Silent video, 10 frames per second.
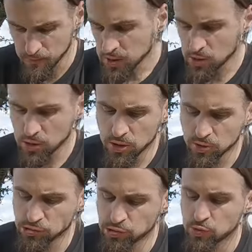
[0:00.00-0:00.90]

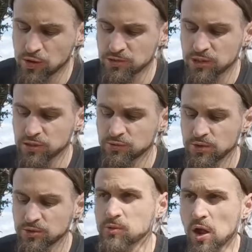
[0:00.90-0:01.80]
close to
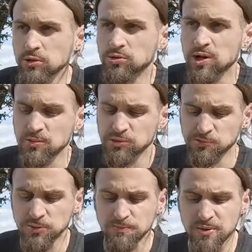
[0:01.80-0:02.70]
100 grams
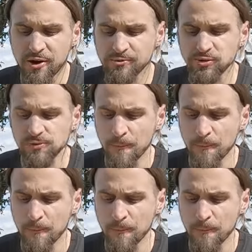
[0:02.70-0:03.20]
per pound.